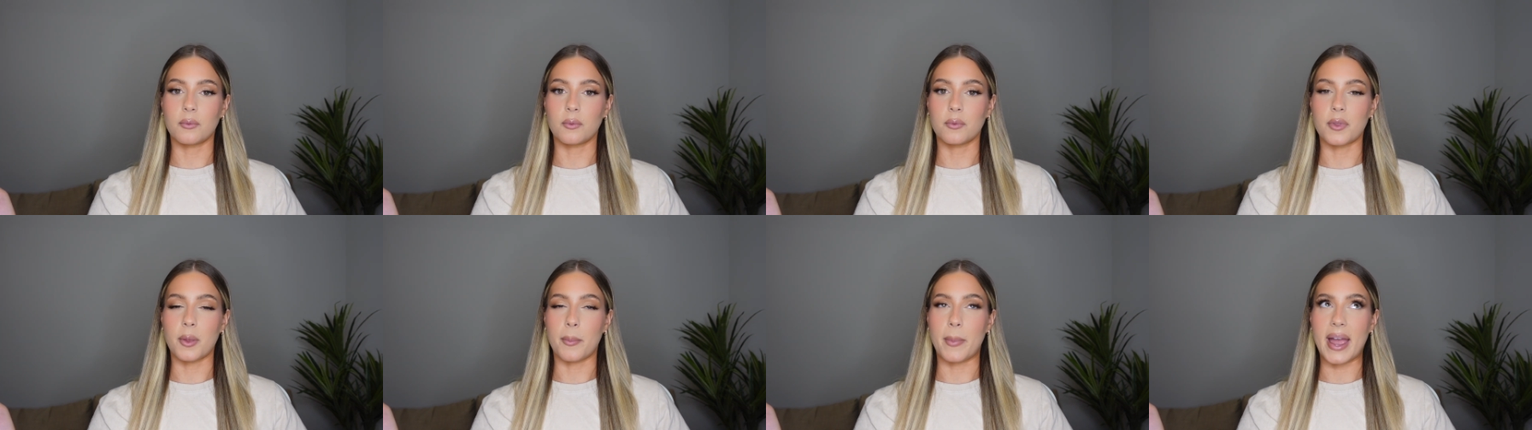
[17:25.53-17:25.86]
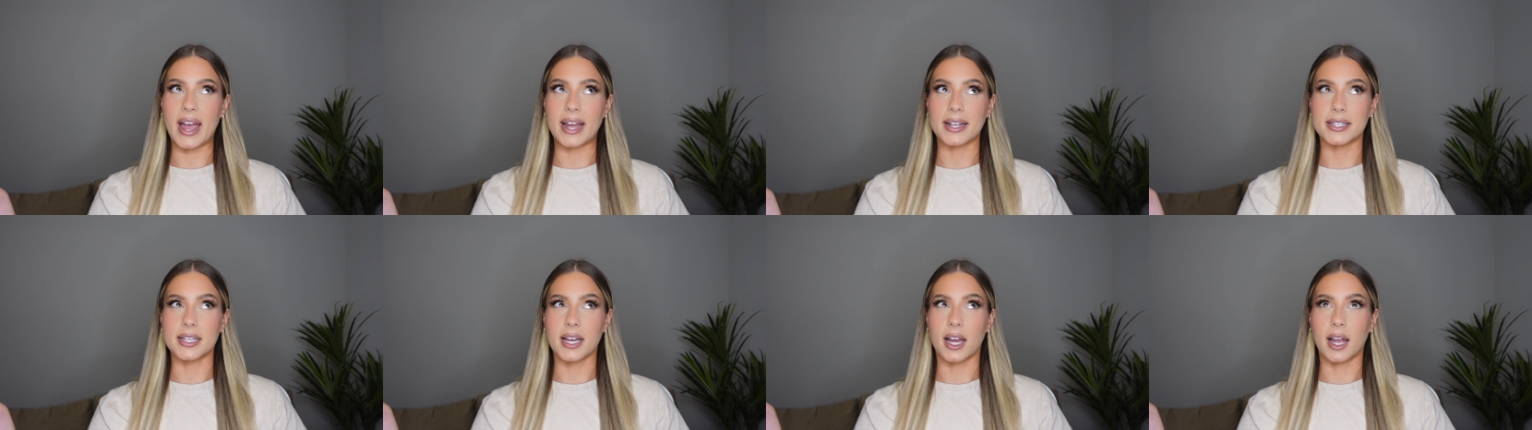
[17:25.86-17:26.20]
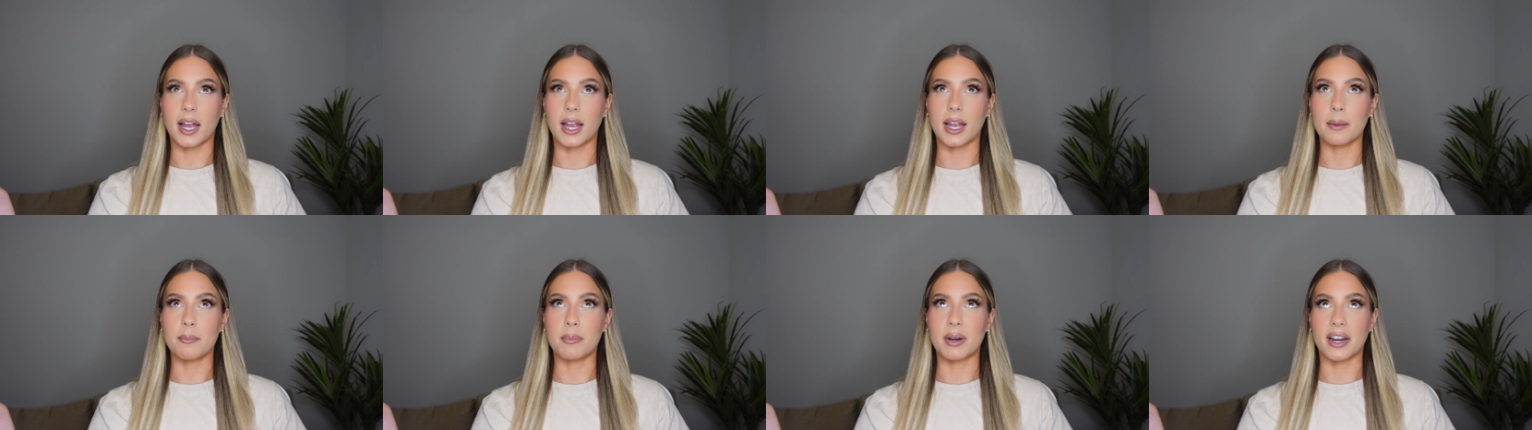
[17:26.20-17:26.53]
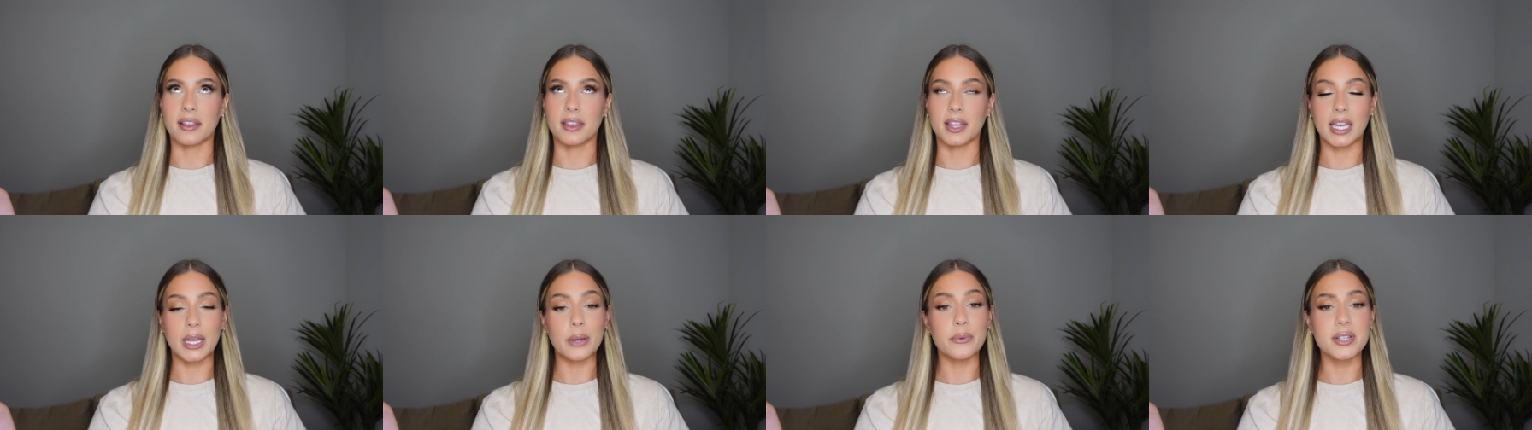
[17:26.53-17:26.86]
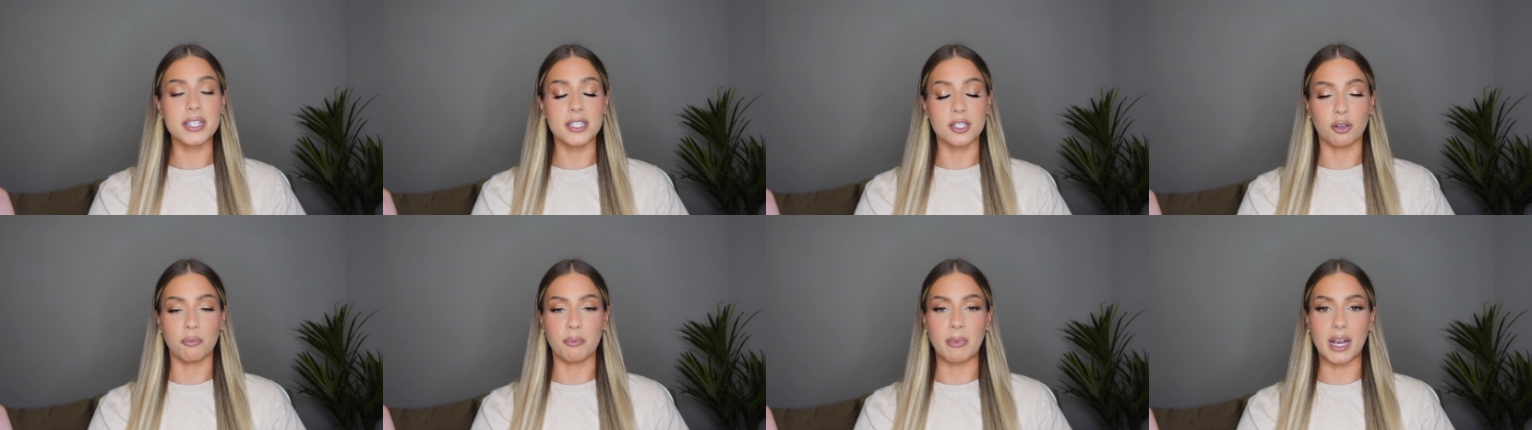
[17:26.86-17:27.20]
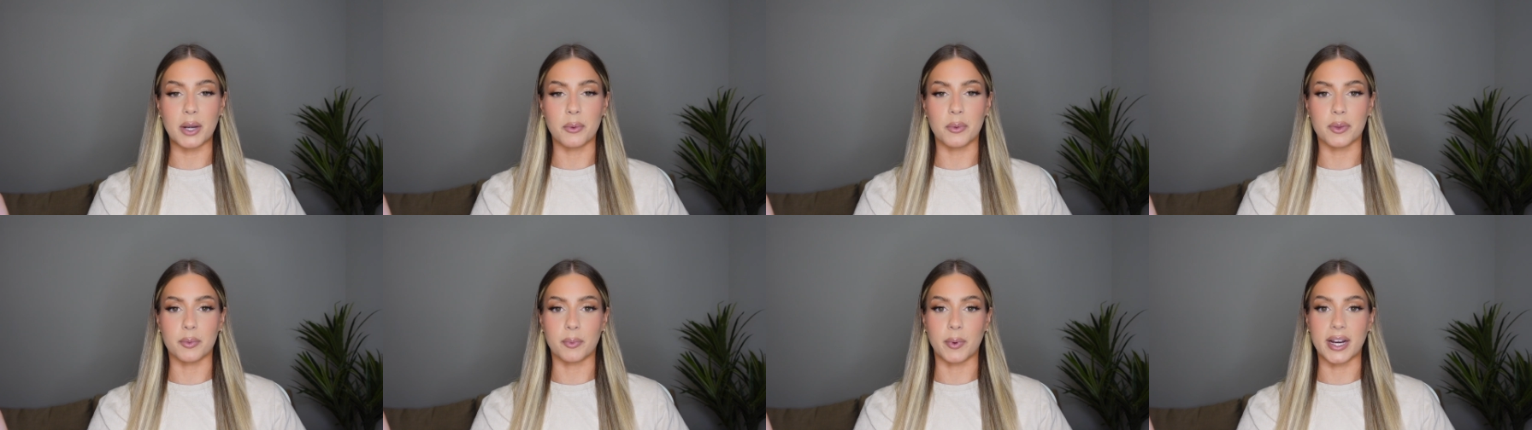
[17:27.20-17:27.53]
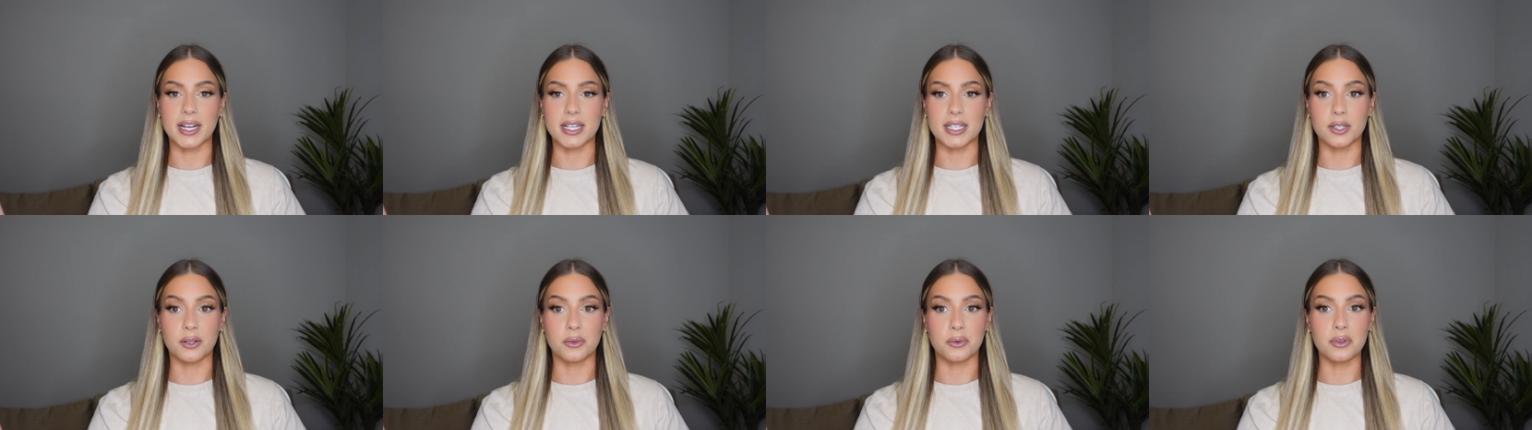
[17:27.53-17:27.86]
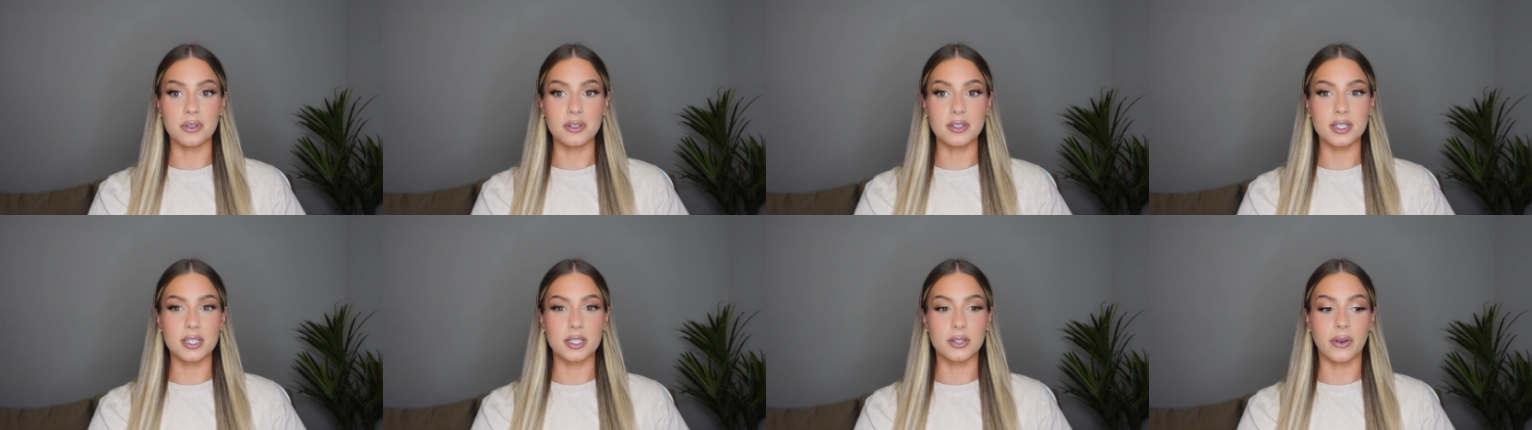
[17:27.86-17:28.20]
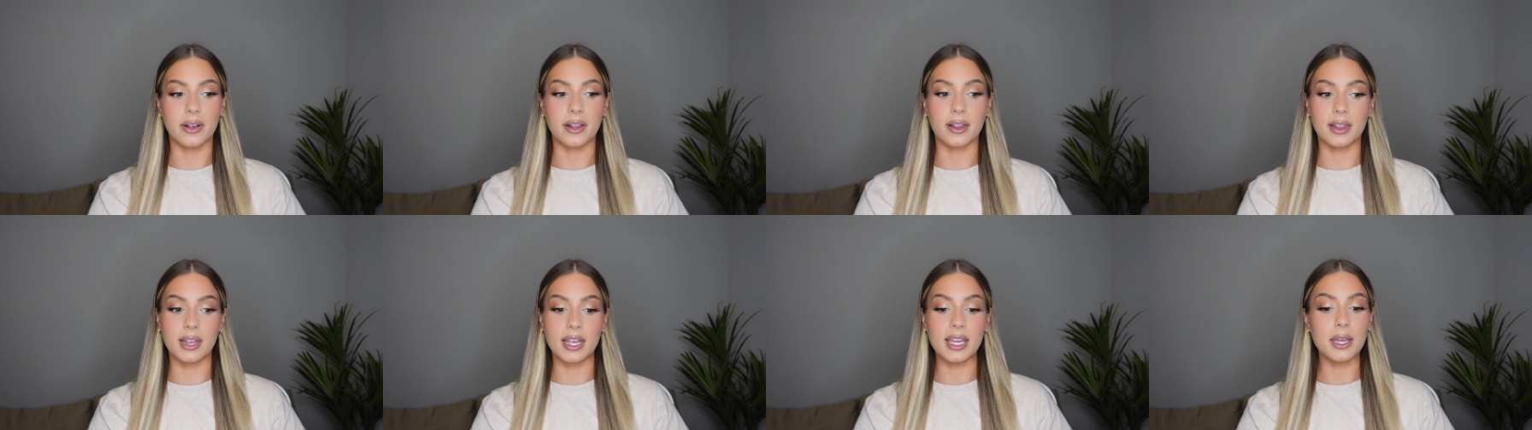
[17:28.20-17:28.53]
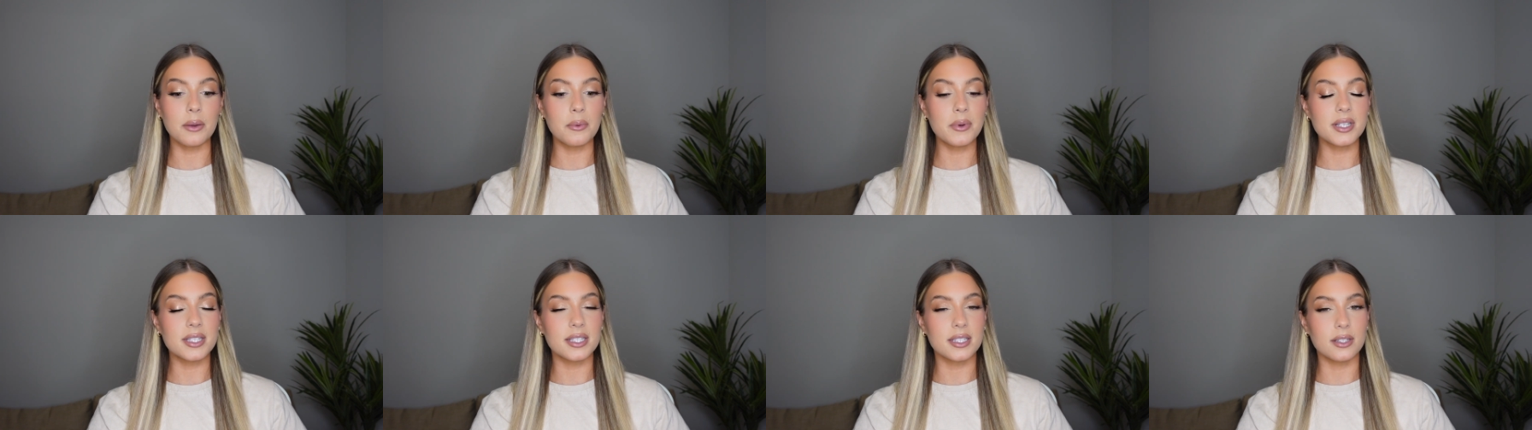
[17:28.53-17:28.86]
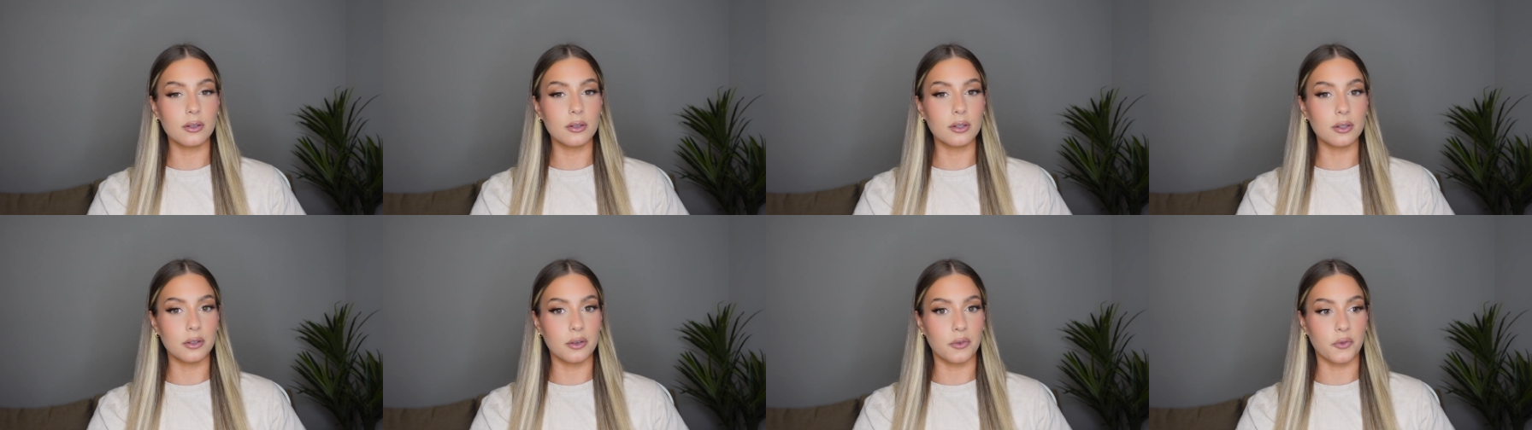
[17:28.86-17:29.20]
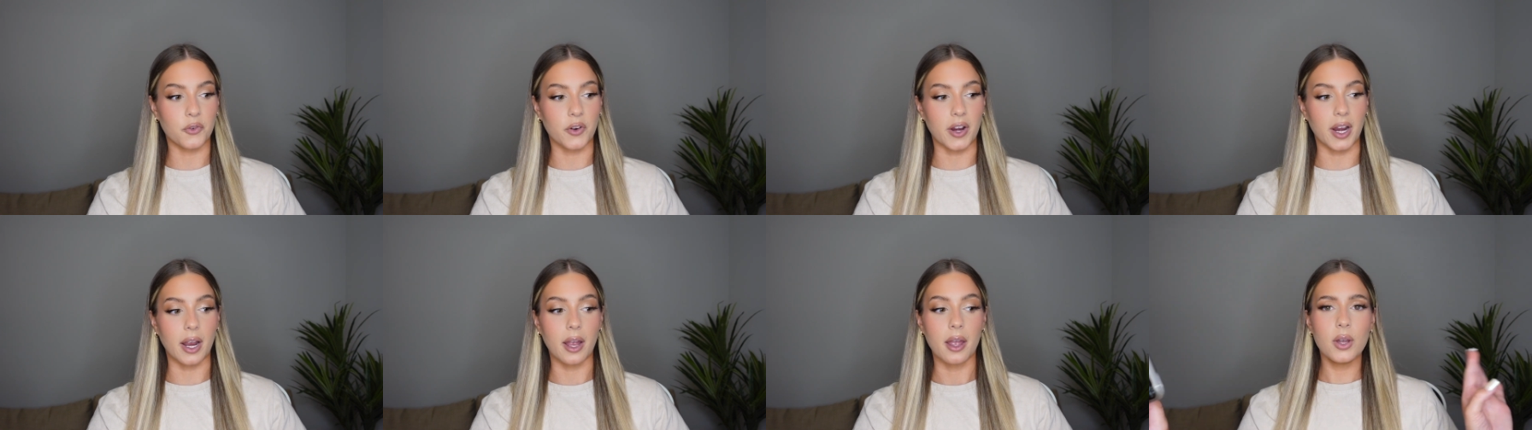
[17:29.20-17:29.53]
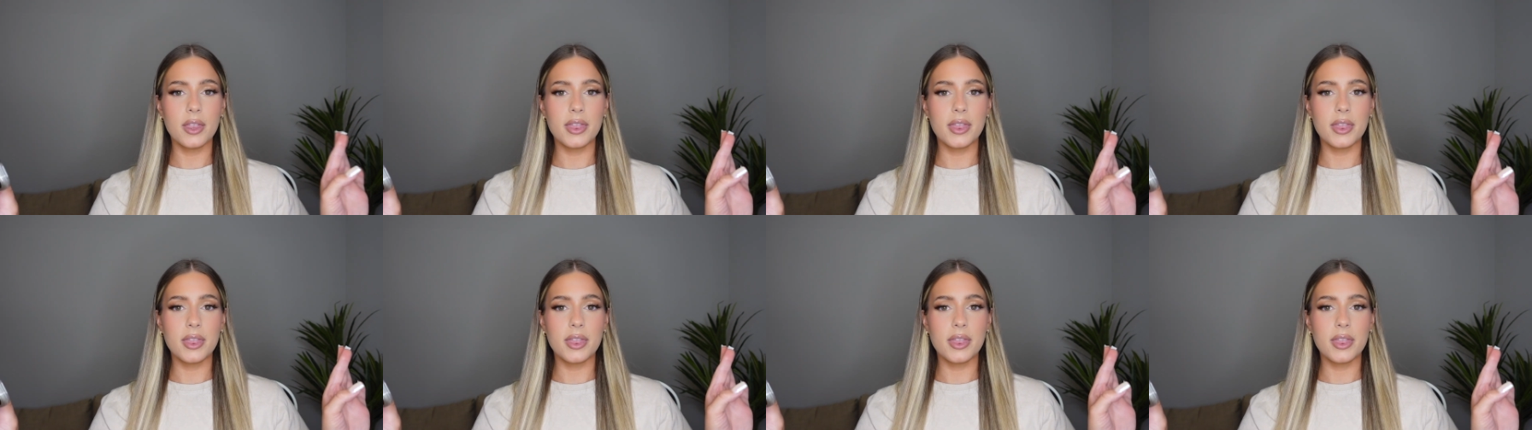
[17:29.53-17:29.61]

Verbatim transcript: the pad thai, but I think it was still made with rice noodles. So I think it was still gluten-free.